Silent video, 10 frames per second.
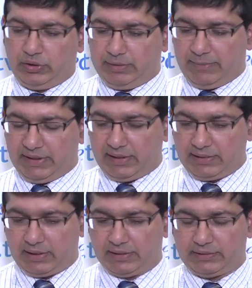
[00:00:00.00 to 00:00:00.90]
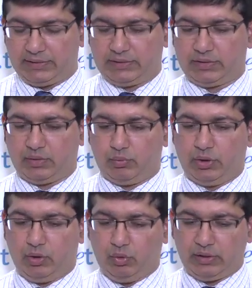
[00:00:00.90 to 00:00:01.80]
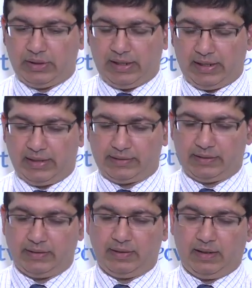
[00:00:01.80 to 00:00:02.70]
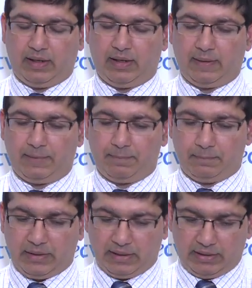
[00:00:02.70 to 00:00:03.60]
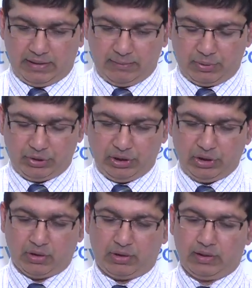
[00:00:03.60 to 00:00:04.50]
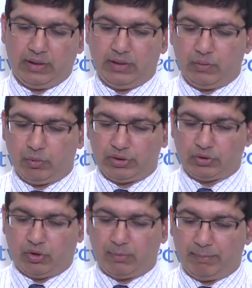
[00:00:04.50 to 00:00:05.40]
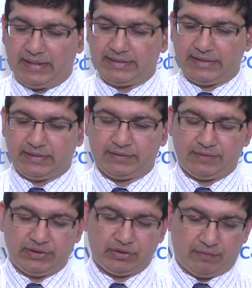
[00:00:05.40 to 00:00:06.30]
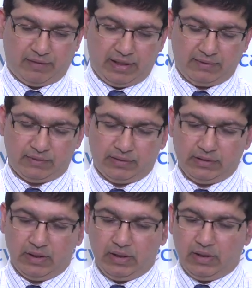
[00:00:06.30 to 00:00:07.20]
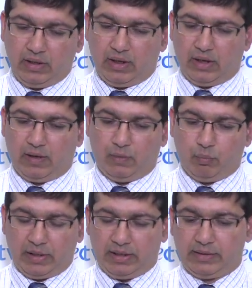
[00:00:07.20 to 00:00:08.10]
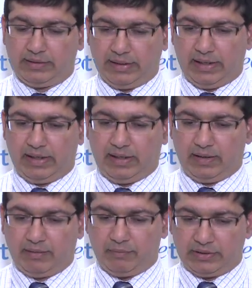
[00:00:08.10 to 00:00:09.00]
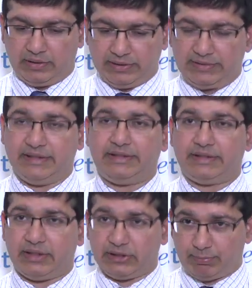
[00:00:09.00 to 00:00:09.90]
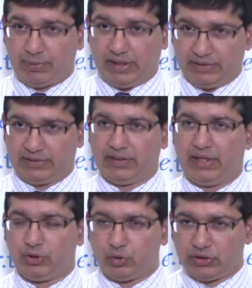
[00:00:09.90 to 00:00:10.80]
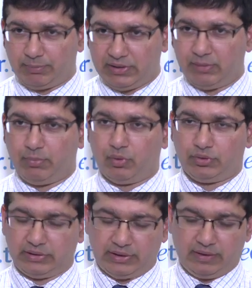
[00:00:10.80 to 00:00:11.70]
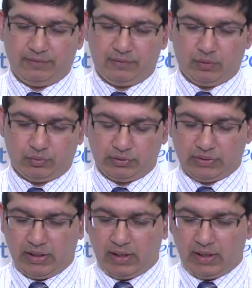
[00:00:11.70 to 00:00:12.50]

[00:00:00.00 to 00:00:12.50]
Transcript: So in the meta-analysis, we looked at, in particular, what is called metastasis-free survival, where the disease spreads and shows up in the bones and the lymph nodes.